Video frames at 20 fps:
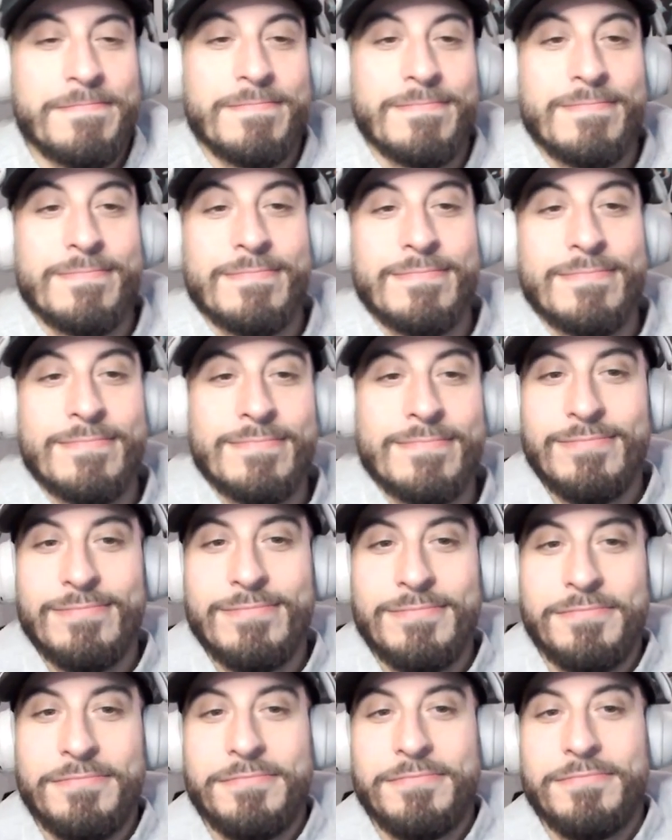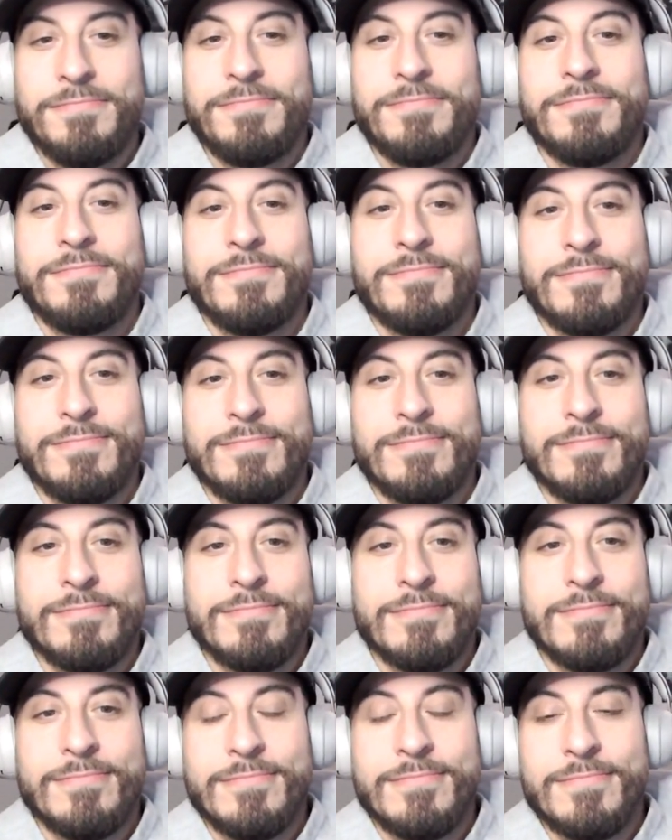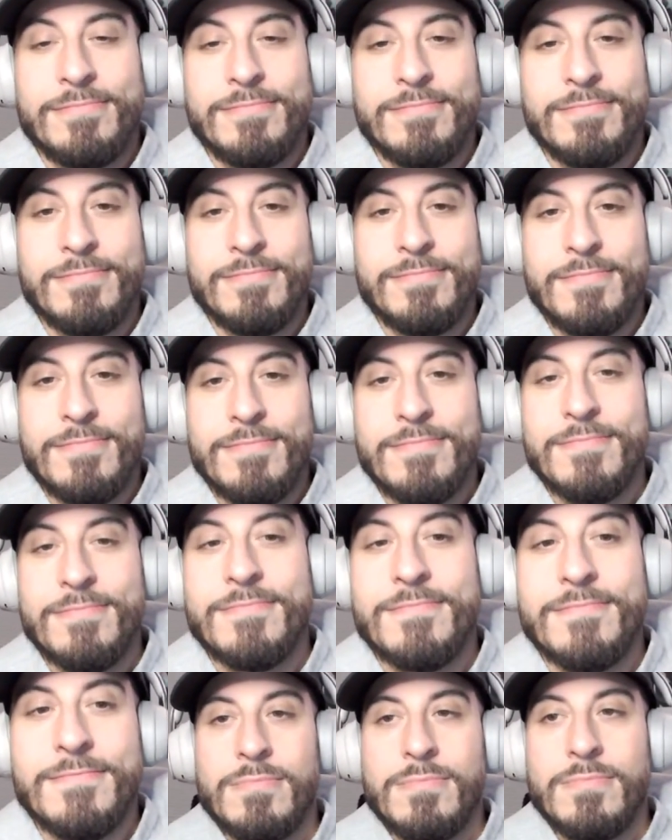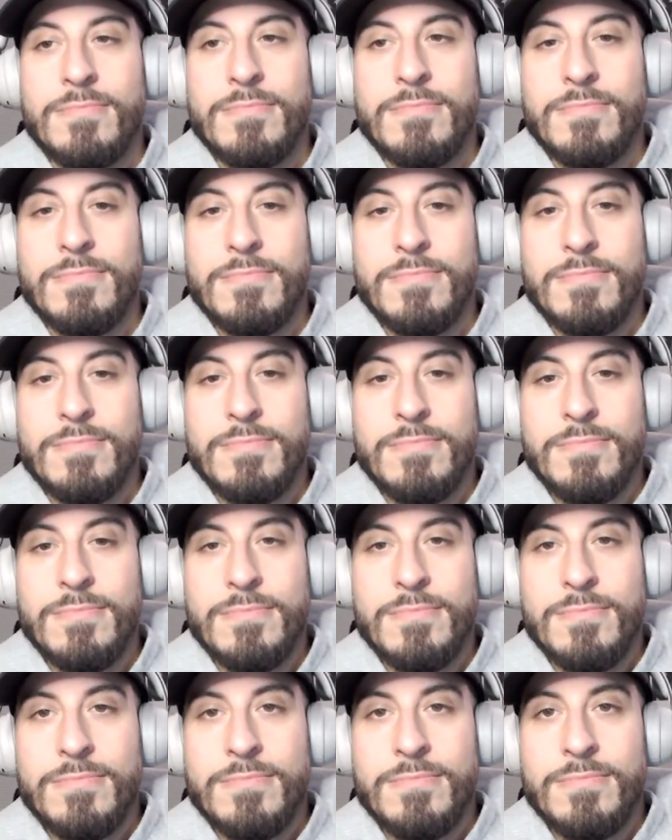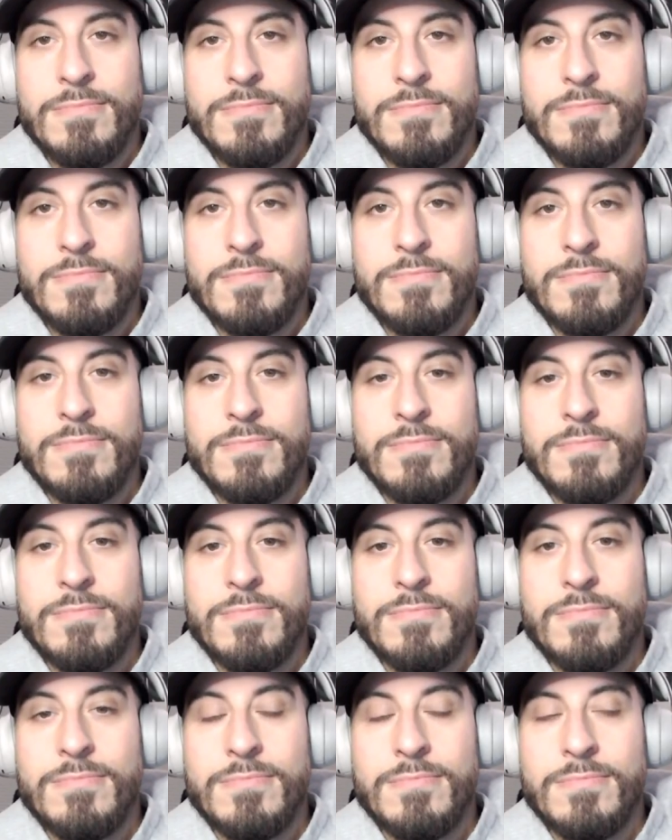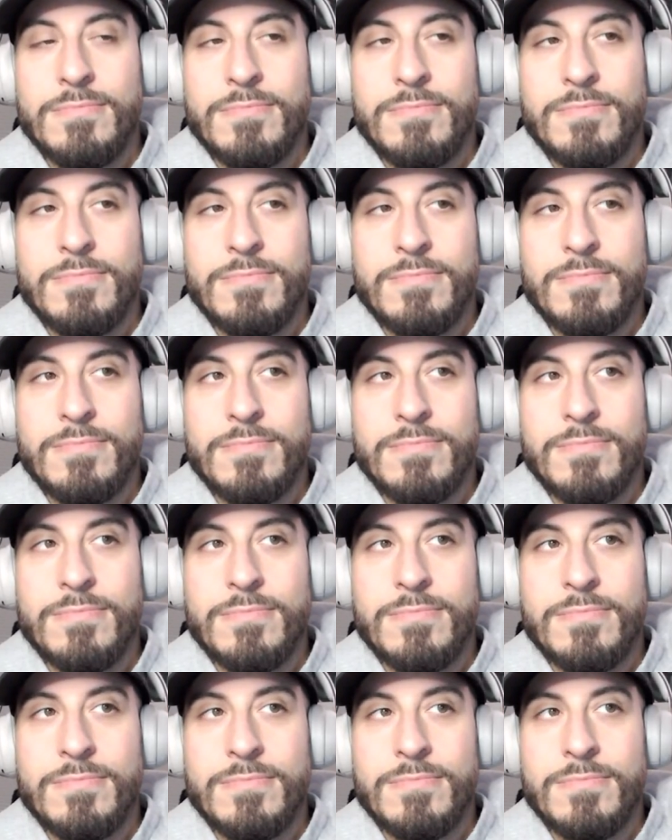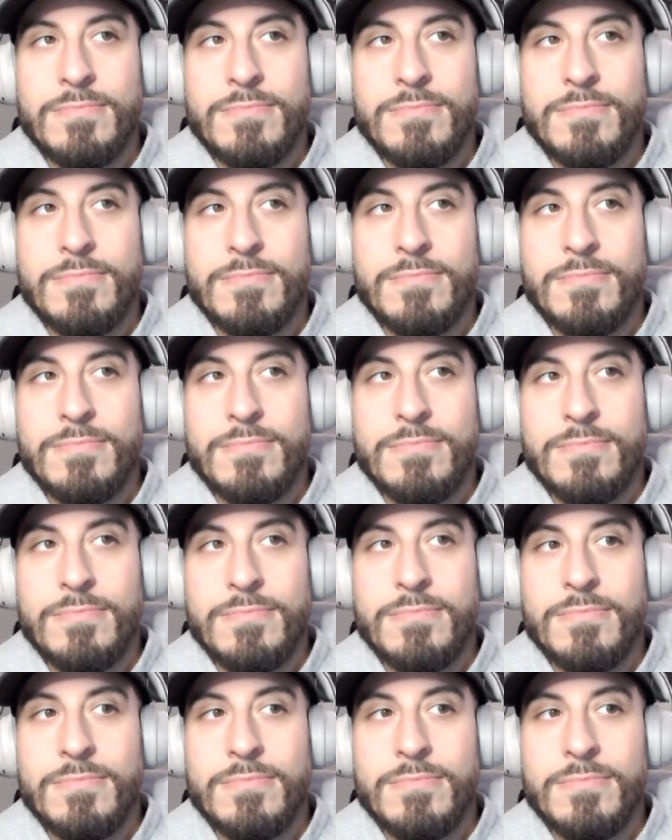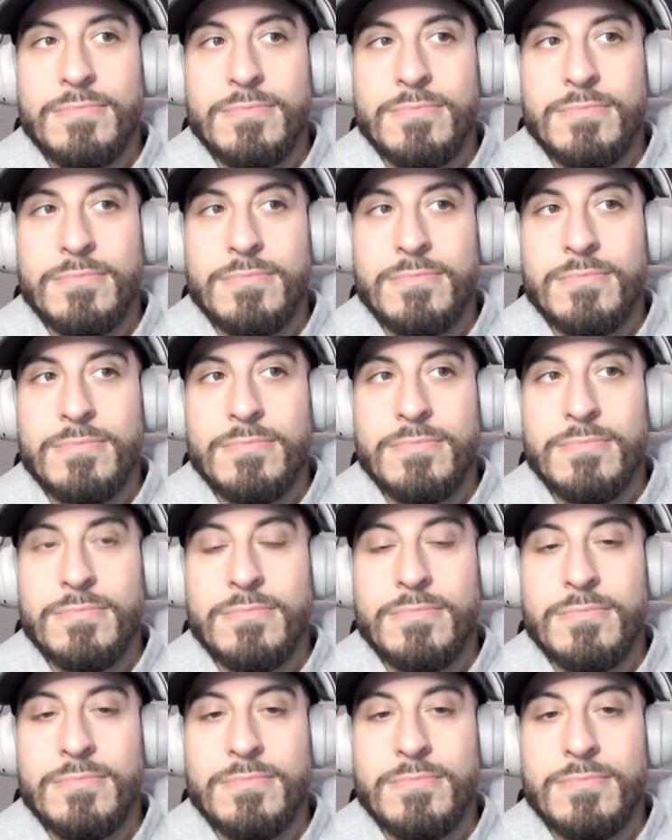The person shown says nothing.